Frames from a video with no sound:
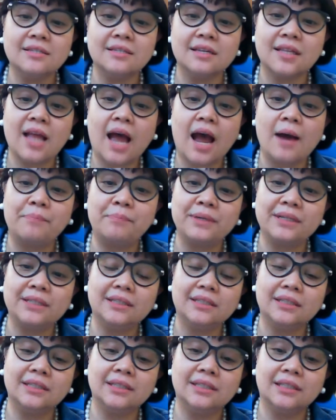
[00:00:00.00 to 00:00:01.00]
that
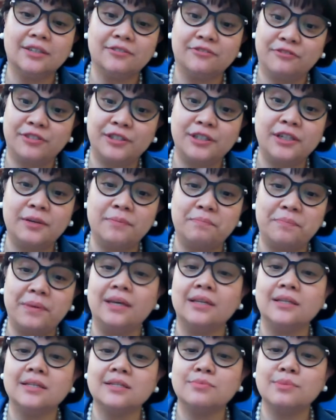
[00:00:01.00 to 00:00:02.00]
happened in the
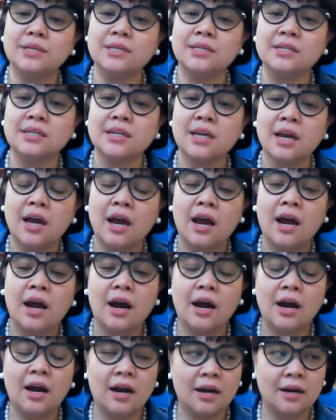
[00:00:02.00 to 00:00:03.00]
Philippines,
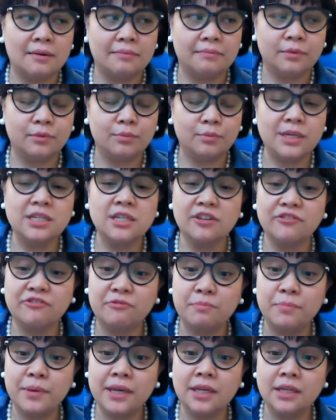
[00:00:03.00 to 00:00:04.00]
which
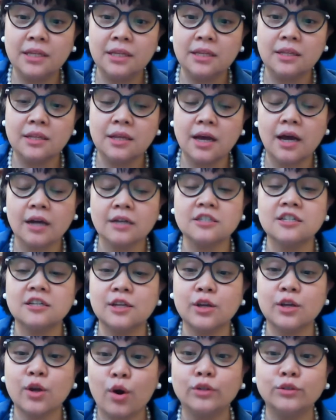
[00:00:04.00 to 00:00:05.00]
have been
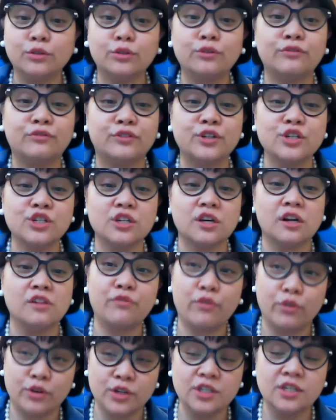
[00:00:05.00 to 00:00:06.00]
actually controversial
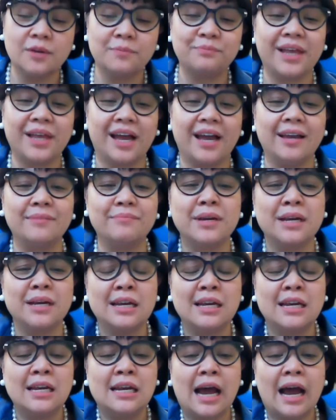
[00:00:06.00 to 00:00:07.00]
for some time,
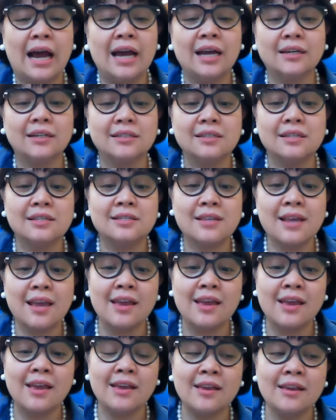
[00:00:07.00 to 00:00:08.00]
I could
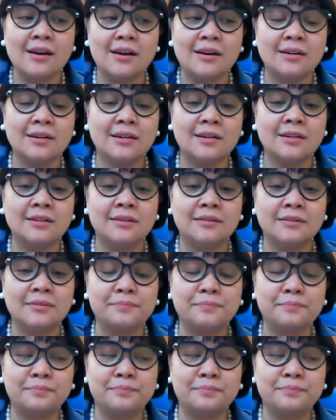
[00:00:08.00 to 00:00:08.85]
say are